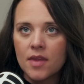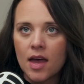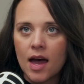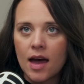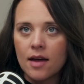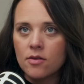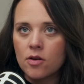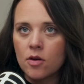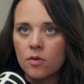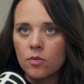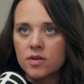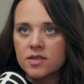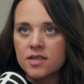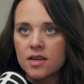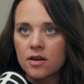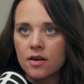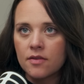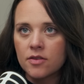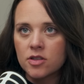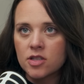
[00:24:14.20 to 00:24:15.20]
I don't know, was
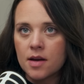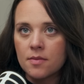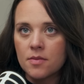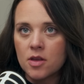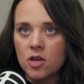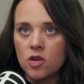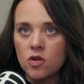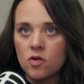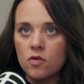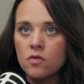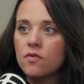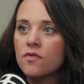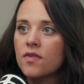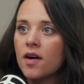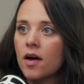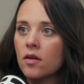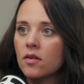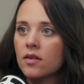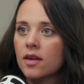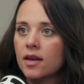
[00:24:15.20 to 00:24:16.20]
there ever a time that you
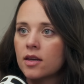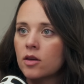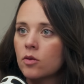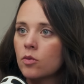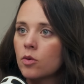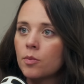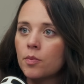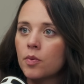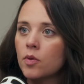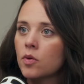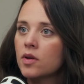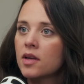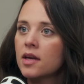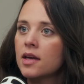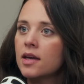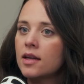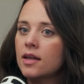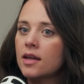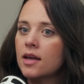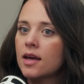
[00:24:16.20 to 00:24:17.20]
felt like you were
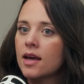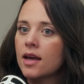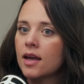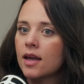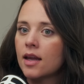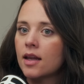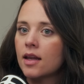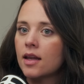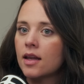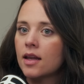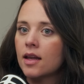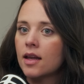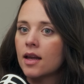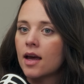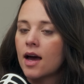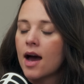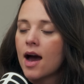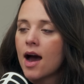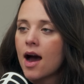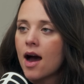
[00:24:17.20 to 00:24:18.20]
bullied, and
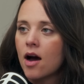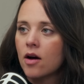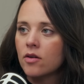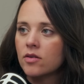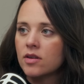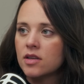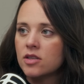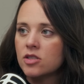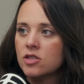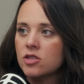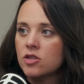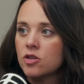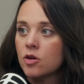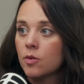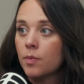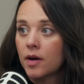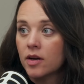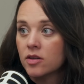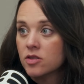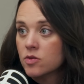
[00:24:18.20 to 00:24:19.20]
how did your
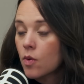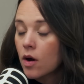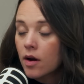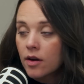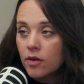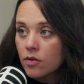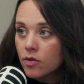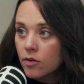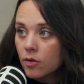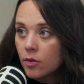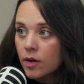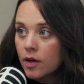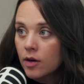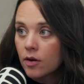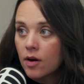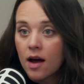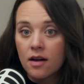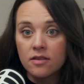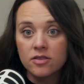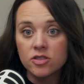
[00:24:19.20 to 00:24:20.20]
parents walk you through it,
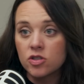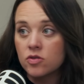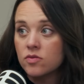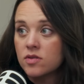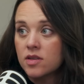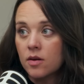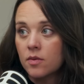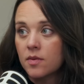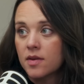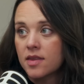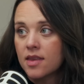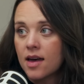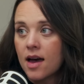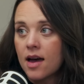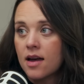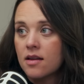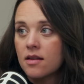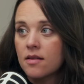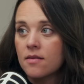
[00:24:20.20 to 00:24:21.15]
or how did you deal with that?